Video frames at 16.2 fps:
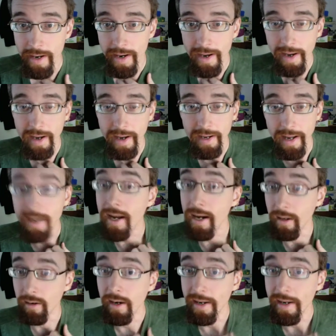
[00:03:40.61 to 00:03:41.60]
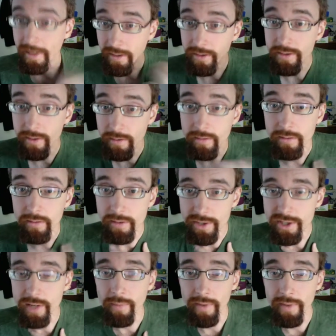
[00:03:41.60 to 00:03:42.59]
And I kind of like
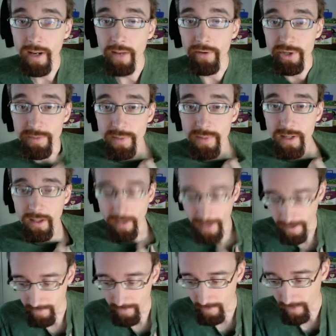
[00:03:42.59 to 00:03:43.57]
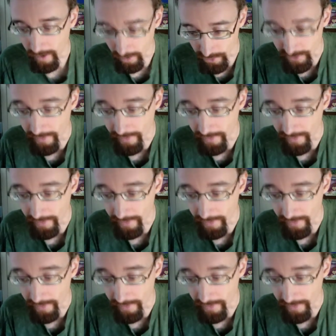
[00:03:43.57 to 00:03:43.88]
some of the other speaker cabinet models.